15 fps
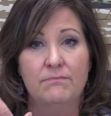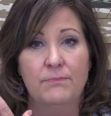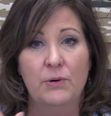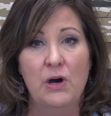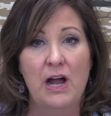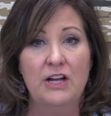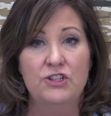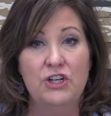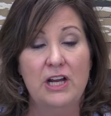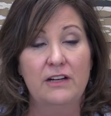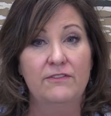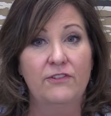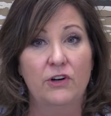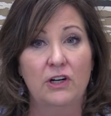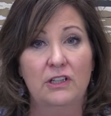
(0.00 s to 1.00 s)

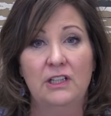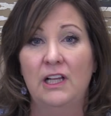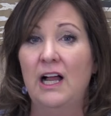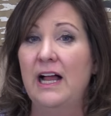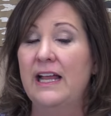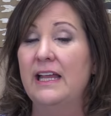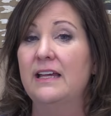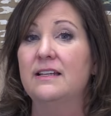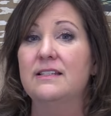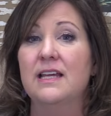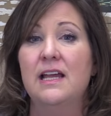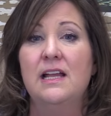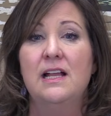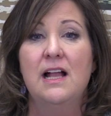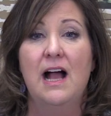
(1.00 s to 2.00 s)
project for a client.
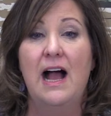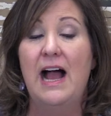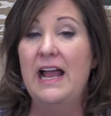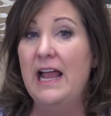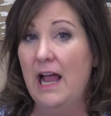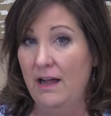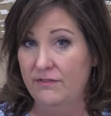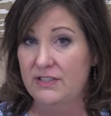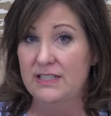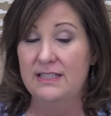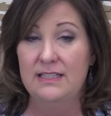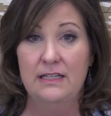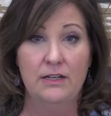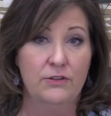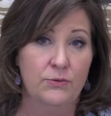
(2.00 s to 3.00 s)
I have to
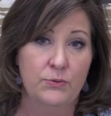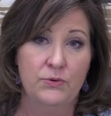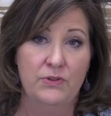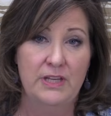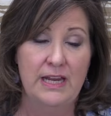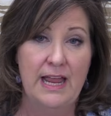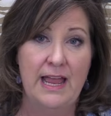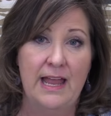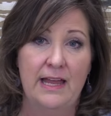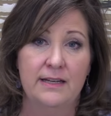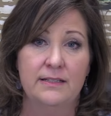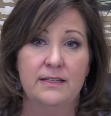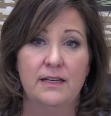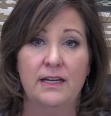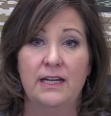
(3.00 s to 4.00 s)
see it through the
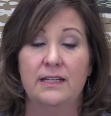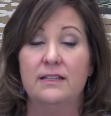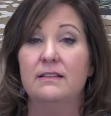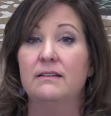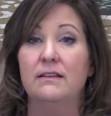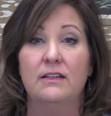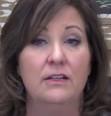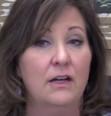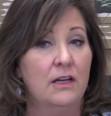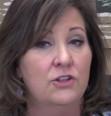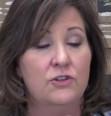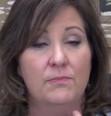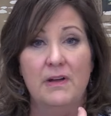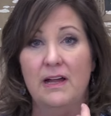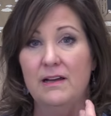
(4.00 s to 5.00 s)
end. It
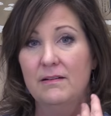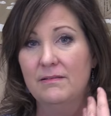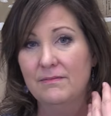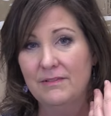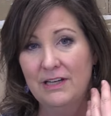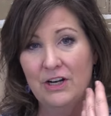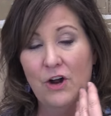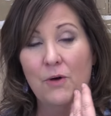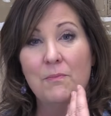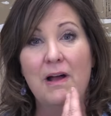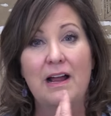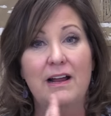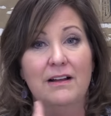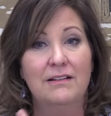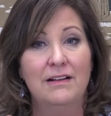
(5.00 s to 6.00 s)
under my, you know,
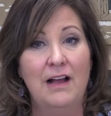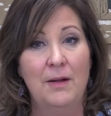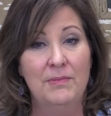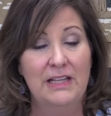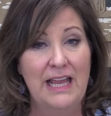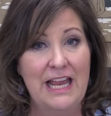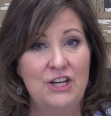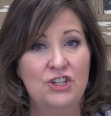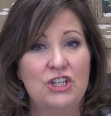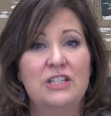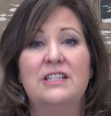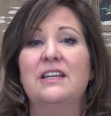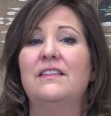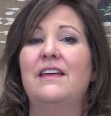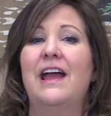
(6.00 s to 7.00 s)
my obligation to